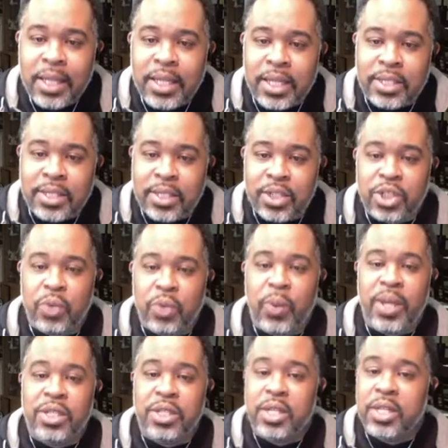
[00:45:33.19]
This
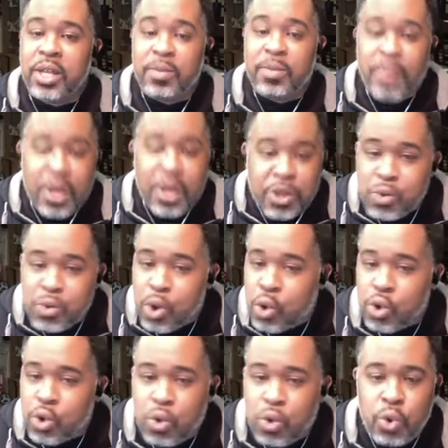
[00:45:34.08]
situation can make you
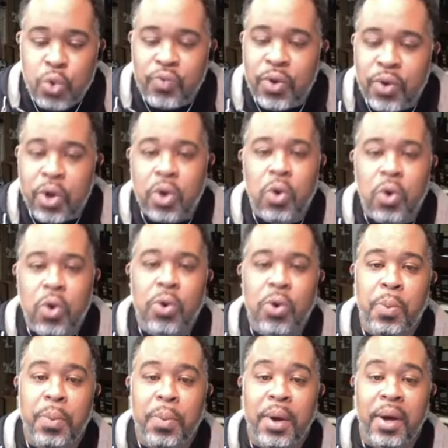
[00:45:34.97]
go cuckoo for
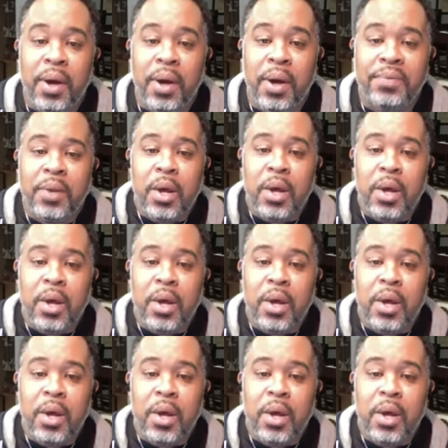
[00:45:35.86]
Cocoa Puffs.